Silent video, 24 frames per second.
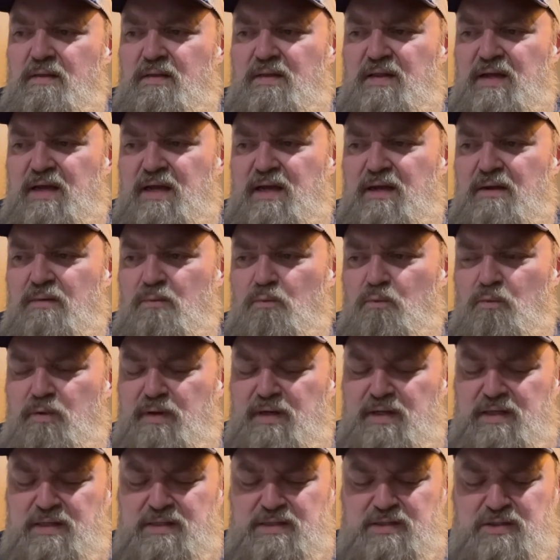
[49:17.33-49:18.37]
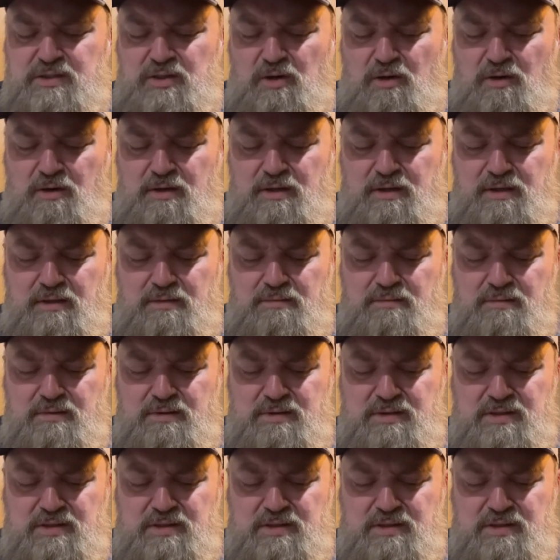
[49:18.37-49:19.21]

that we started